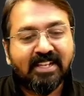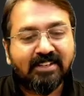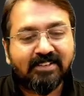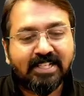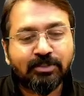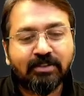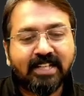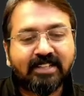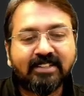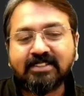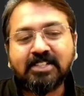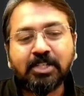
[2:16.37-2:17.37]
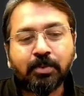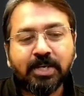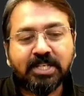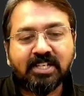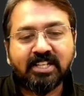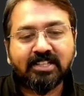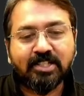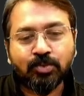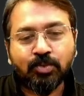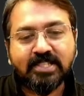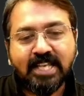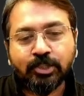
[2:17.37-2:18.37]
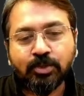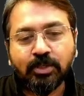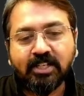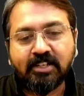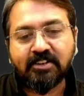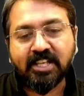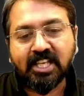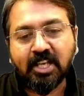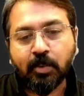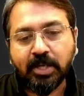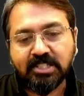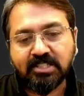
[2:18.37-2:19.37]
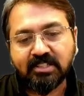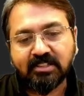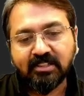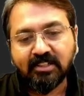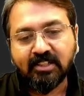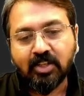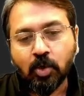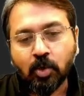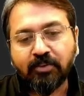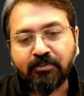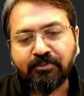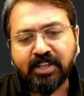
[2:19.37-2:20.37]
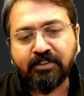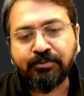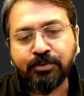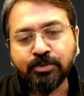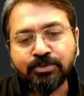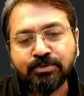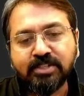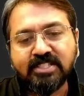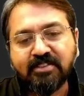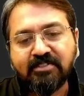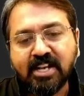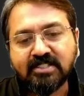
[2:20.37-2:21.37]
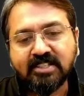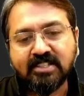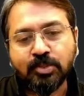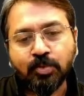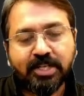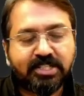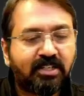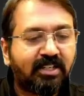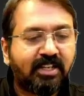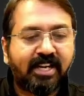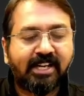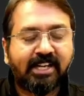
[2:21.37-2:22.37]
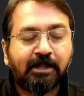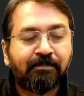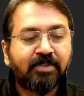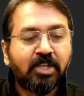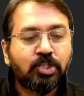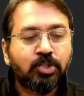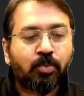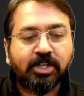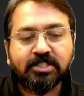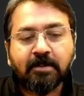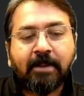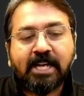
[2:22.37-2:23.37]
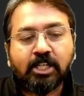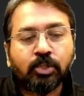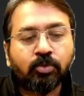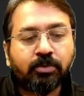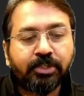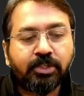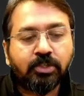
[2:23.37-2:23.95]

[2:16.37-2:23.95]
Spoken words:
Now let's look at the third question, and this was actually a tricky question. Okay, very few students have answered this question correctly. So what is the pattern over here?